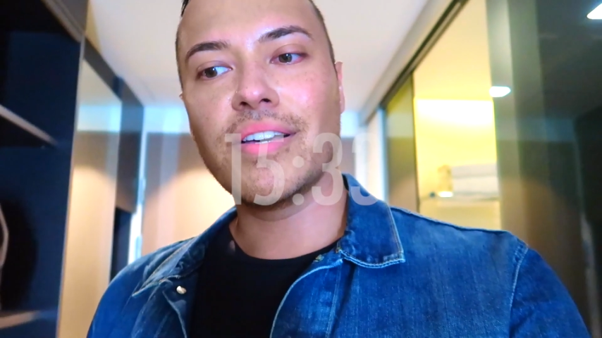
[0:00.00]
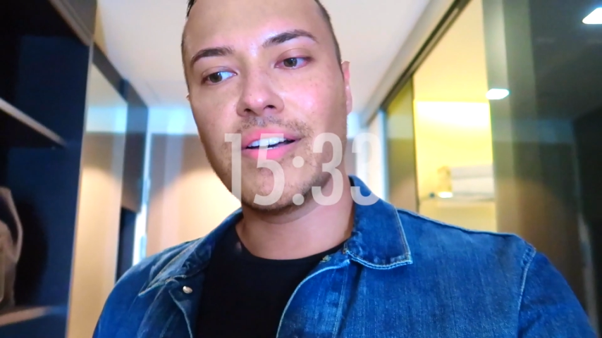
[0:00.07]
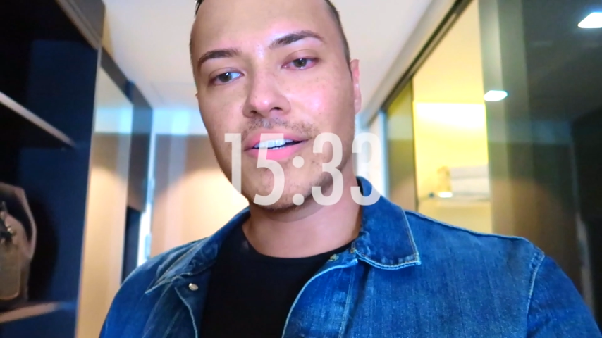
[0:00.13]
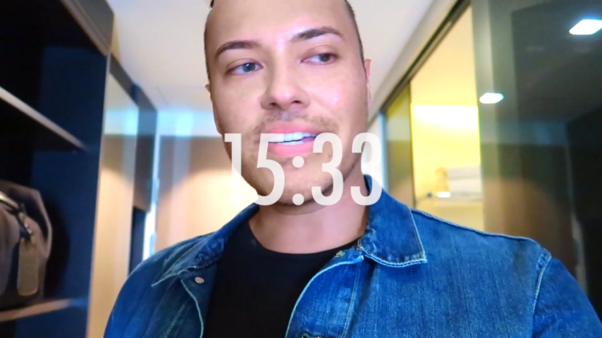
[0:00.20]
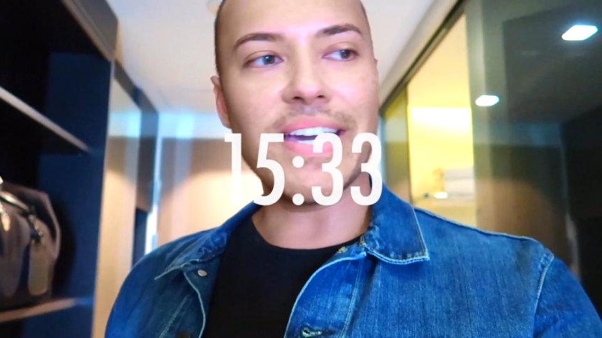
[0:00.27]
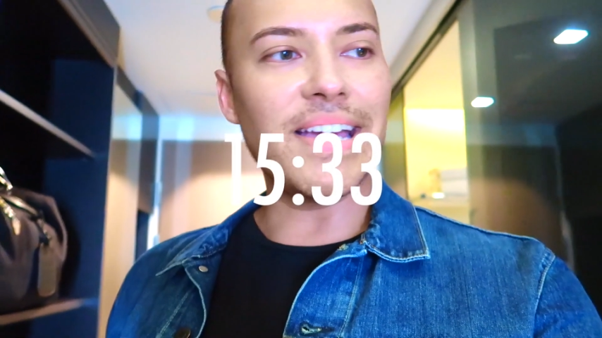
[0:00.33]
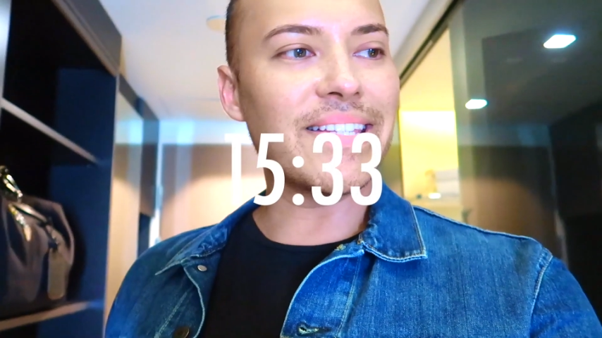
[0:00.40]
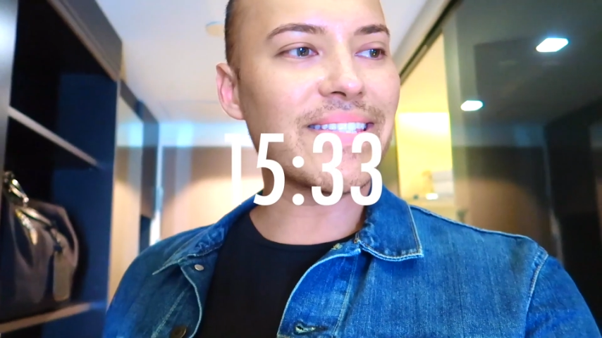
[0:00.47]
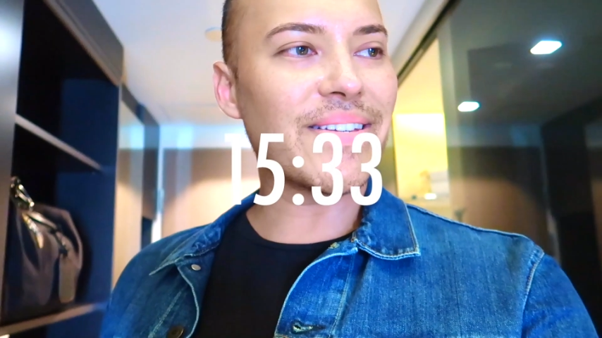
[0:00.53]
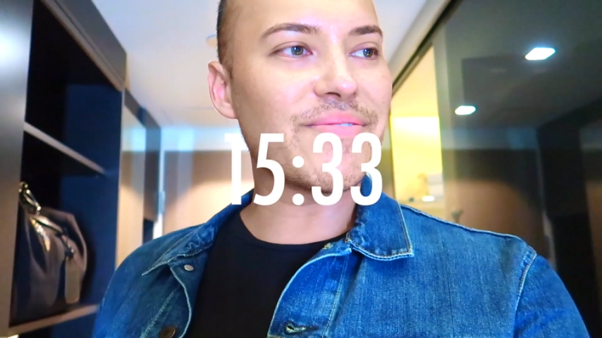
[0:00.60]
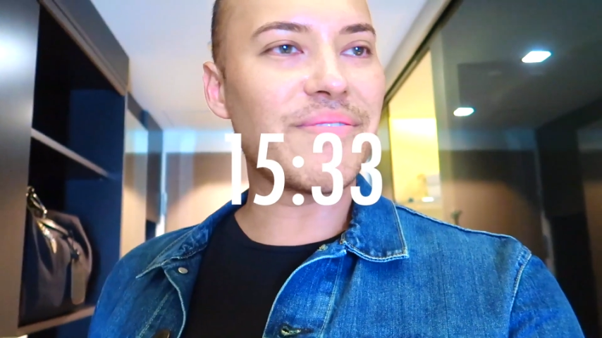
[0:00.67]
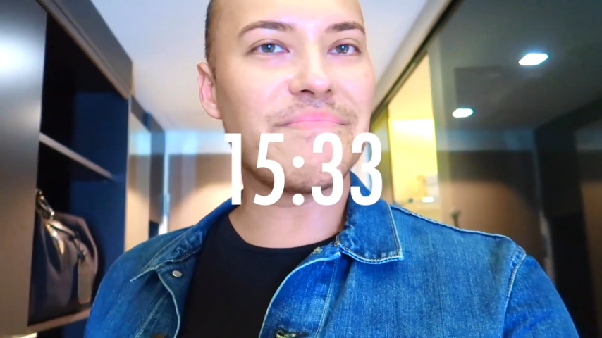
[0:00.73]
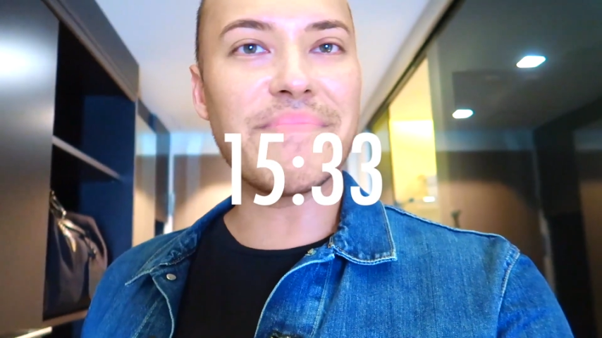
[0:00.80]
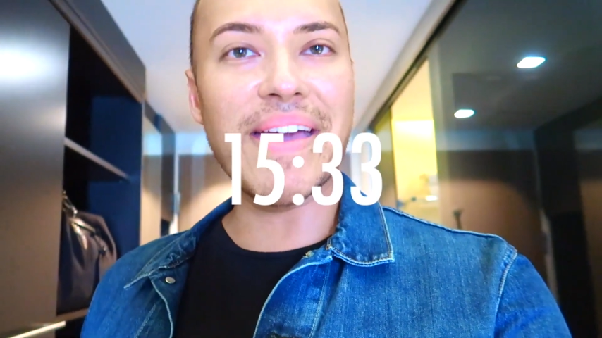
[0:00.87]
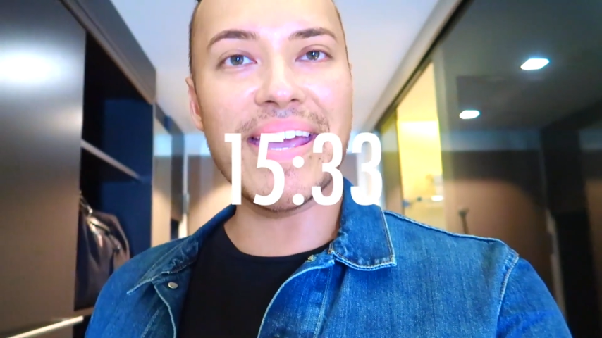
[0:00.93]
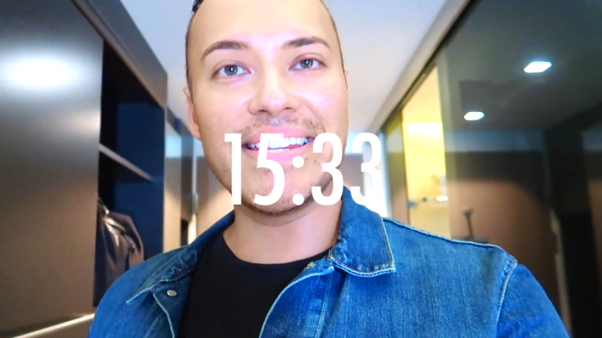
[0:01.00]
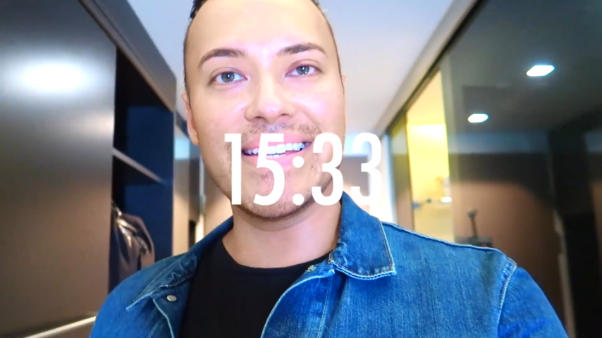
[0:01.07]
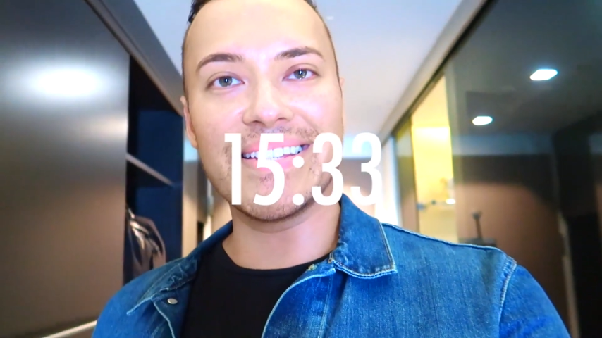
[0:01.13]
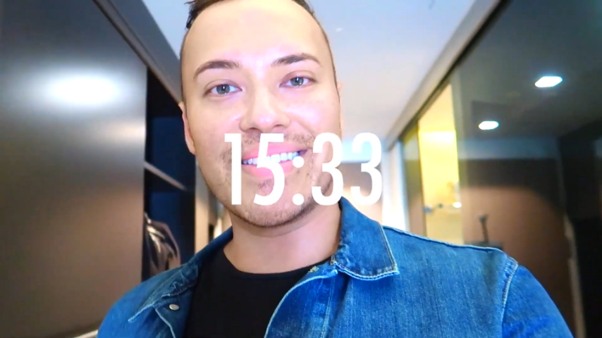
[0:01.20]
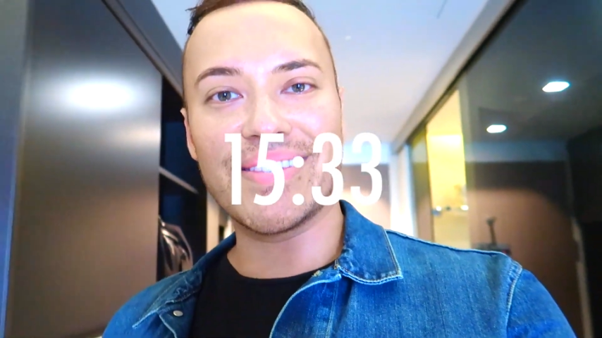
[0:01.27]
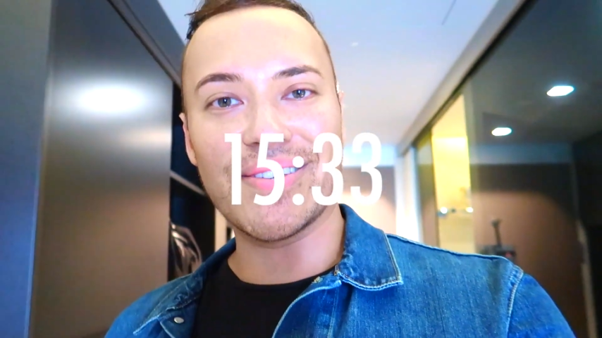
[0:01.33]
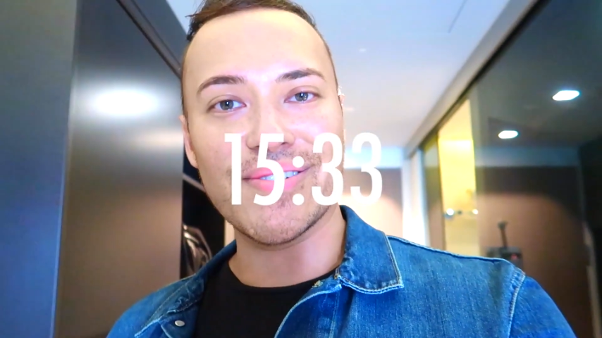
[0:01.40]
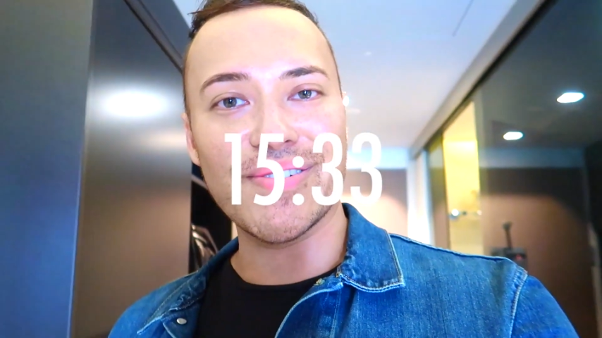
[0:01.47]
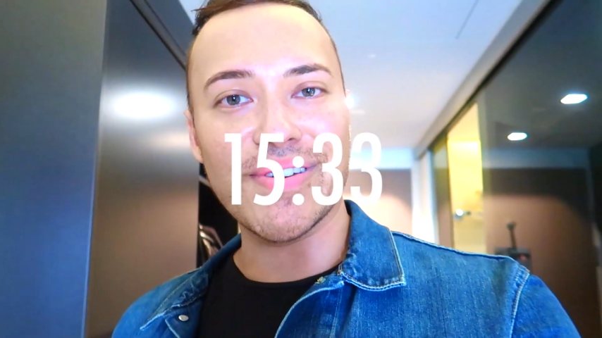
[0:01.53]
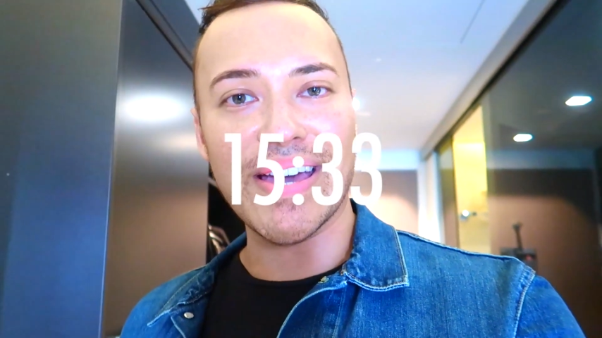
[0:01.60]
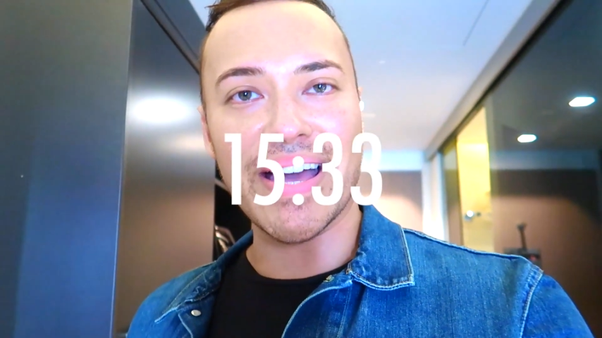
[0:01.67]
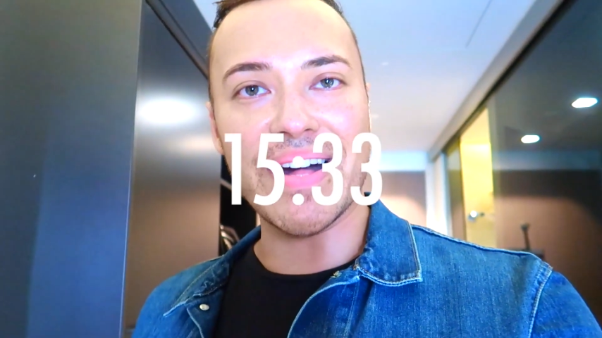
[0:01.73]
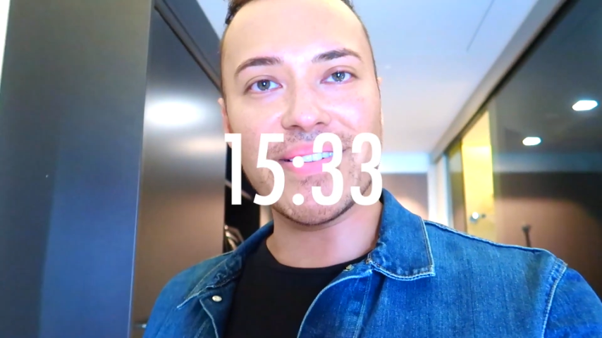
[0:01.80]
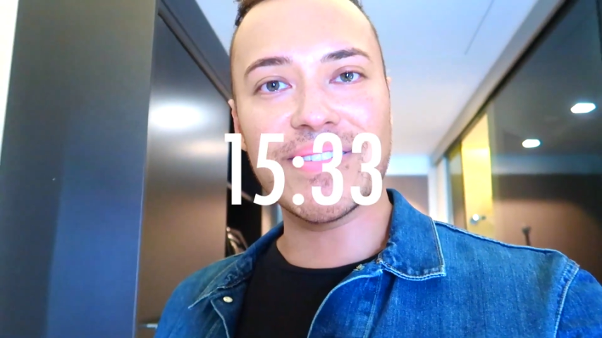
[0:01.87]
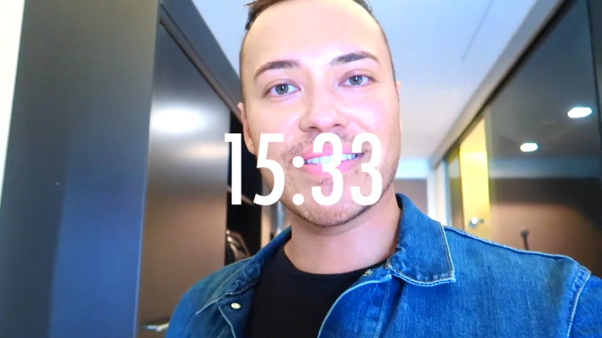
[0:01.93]
Okay, so we've made it to
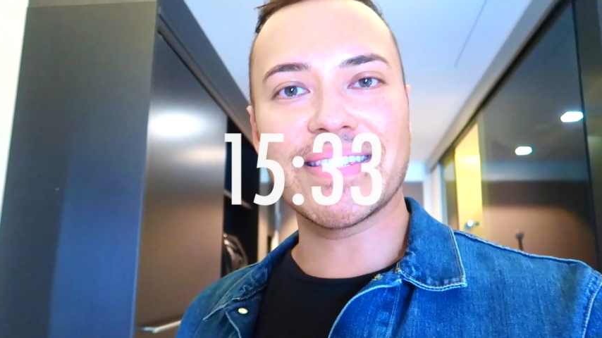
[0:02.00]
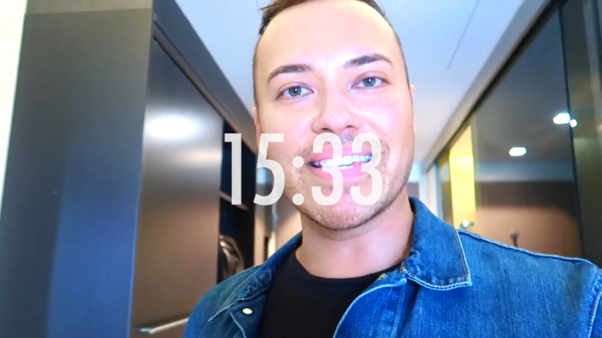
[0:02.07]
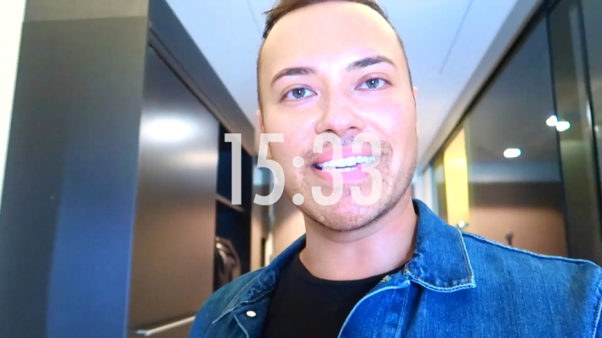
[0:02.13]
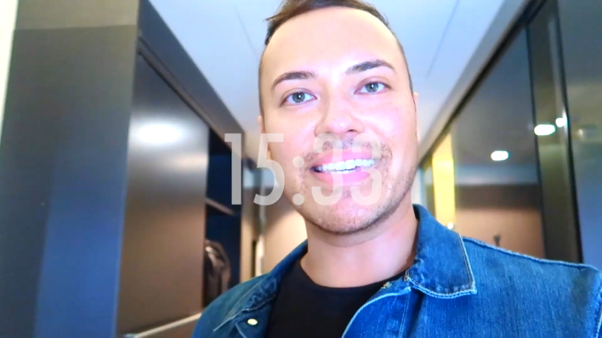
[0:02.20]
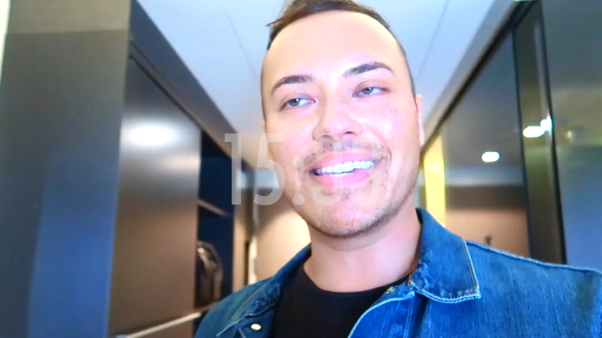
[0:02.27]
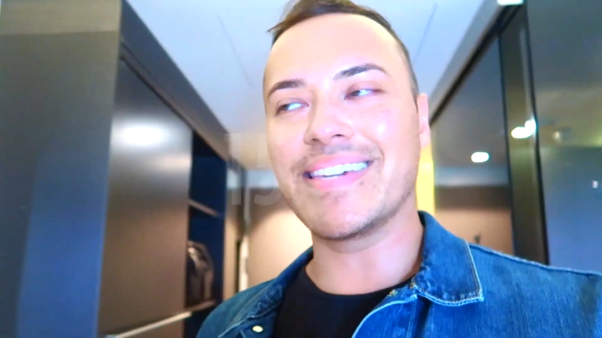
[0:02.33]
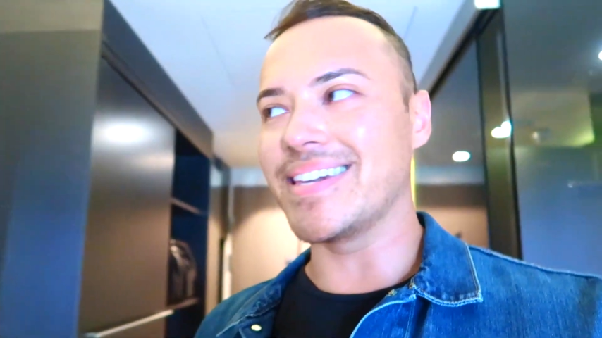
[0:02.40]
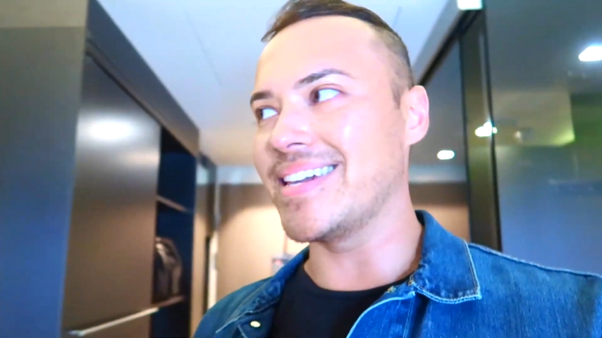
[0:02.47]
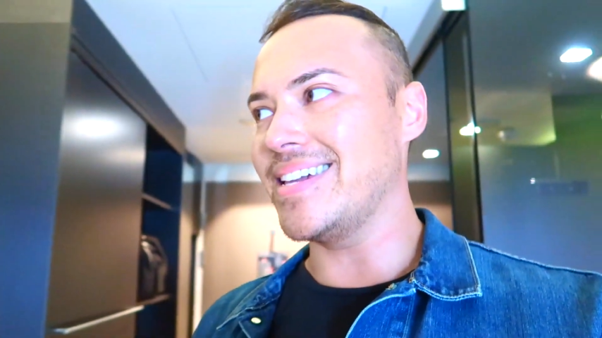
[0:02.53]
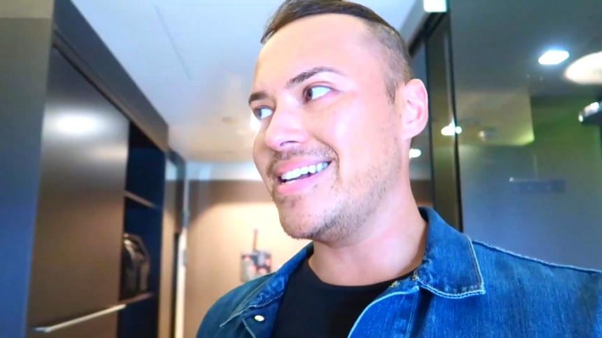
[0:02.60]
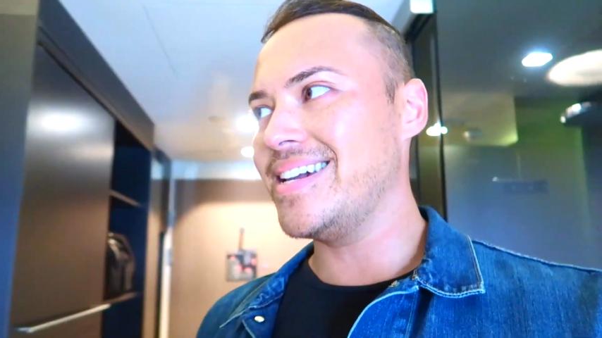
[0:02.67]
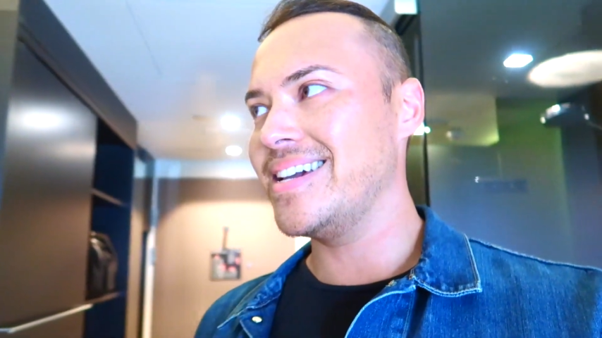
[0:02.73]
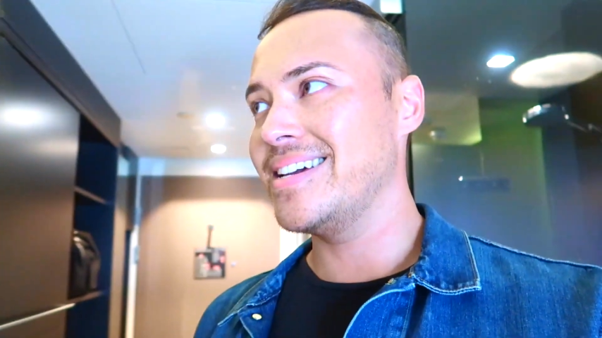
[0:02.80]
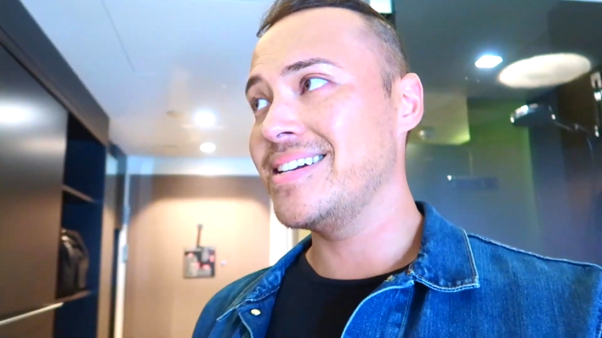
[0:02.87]
Helsinki.